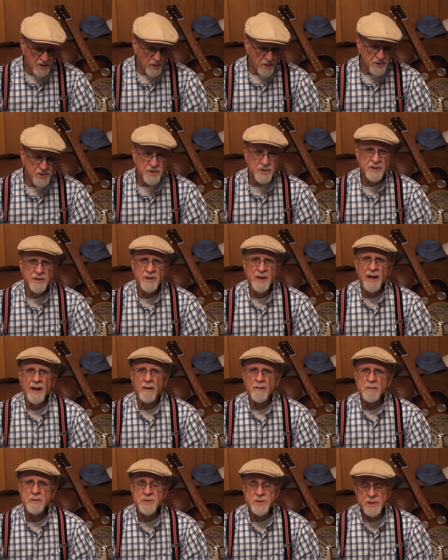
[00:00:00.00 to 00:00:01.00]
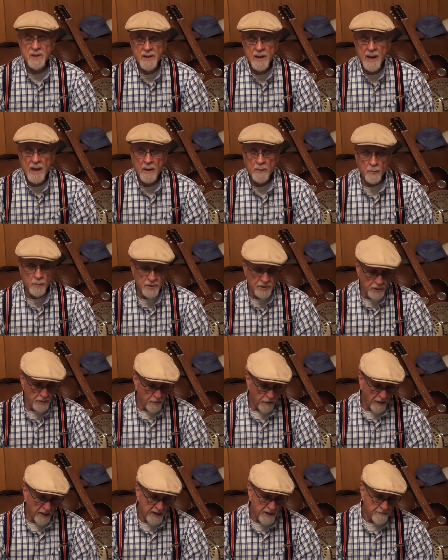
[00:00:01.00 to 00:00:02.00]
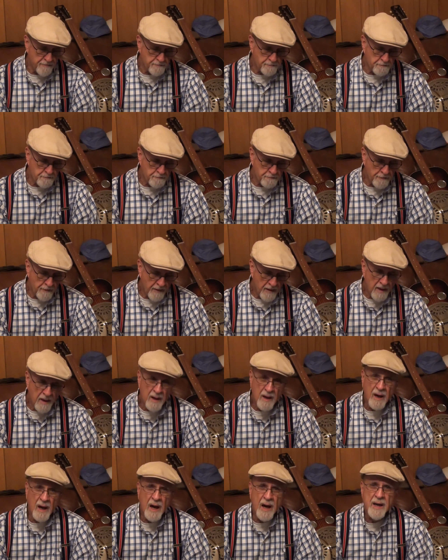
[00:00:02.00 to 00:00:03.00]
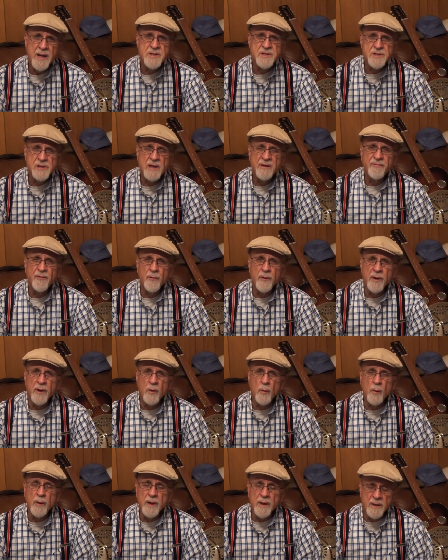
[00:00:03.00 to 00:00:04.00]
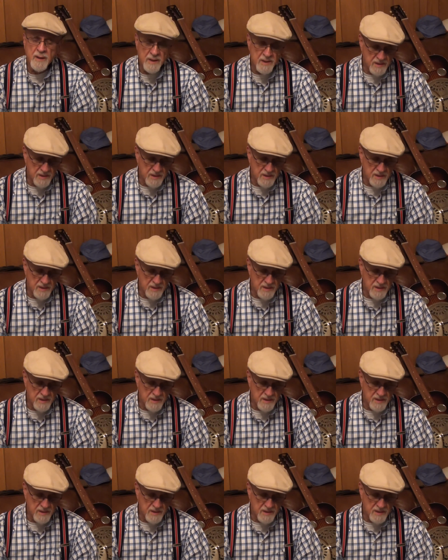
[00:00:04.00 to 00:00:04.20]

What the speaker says: going to sit out when you play. I didn't say for you to quit, he